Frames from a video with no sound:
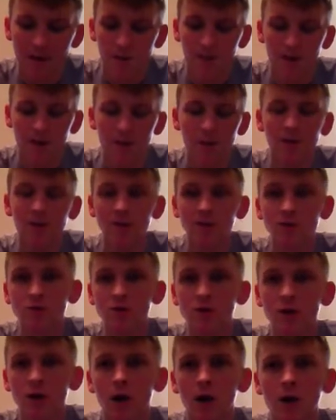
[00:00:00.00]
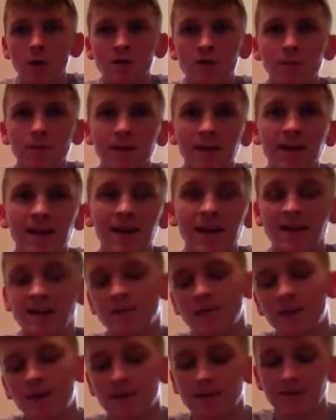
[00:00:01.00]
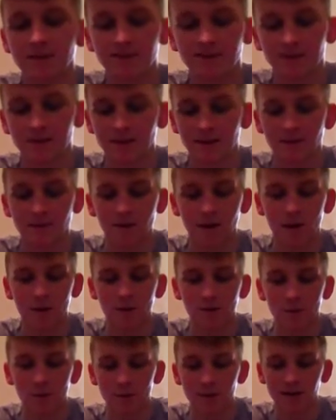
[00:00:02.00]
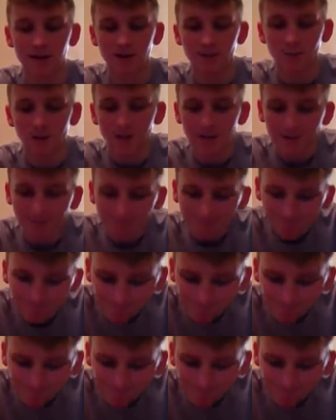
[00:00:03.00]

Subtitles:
But anyway, 2 stars. Big Cass advances to the Fatal 4-Way next week.